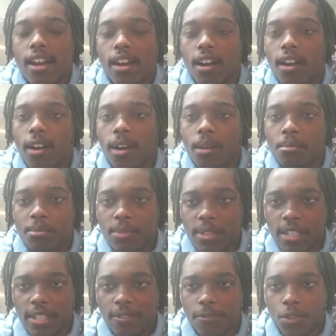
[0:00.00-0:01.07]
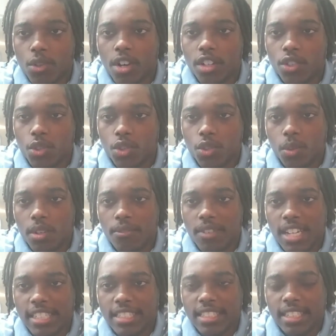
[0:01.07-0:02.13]
If you are new to
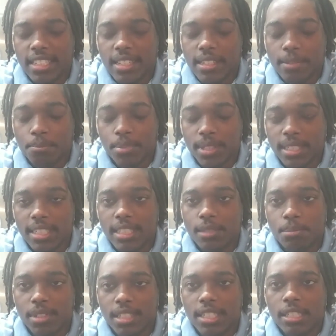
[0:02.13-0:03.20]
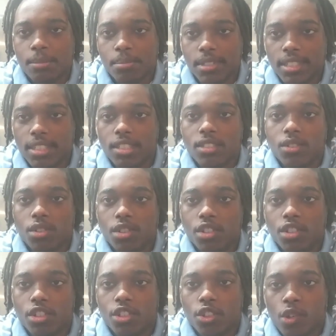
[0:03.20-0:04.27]
investing, please do
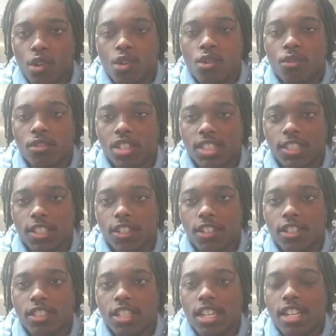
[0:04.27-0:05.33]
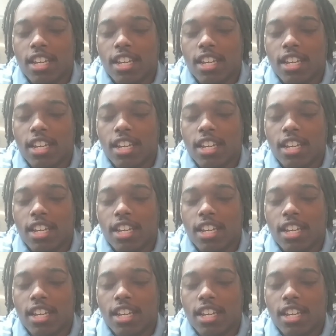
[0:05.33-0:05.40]
your thorough research.